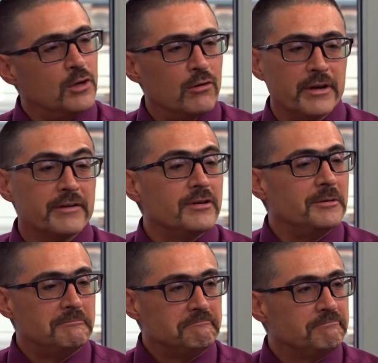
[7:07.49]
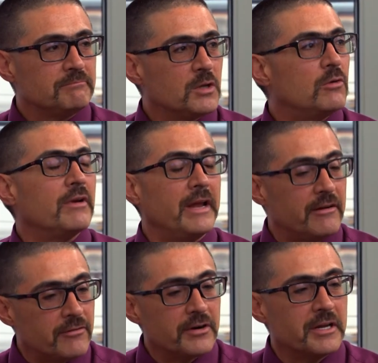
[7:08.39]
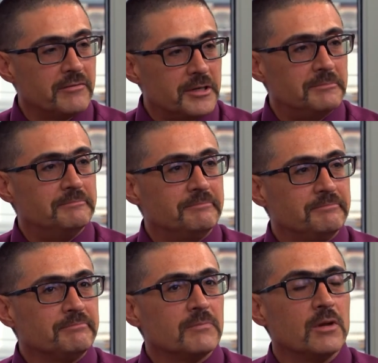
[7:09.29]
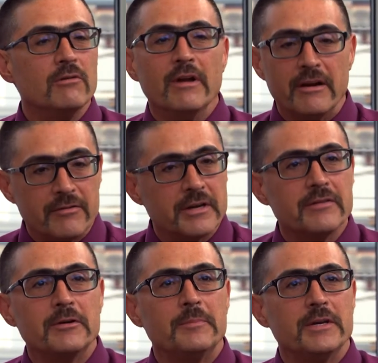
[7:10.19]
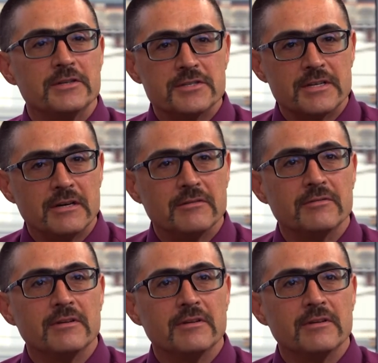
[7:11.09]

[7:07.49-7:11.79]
Don't give up. Don't ever give up. Don't ever give up on yourself.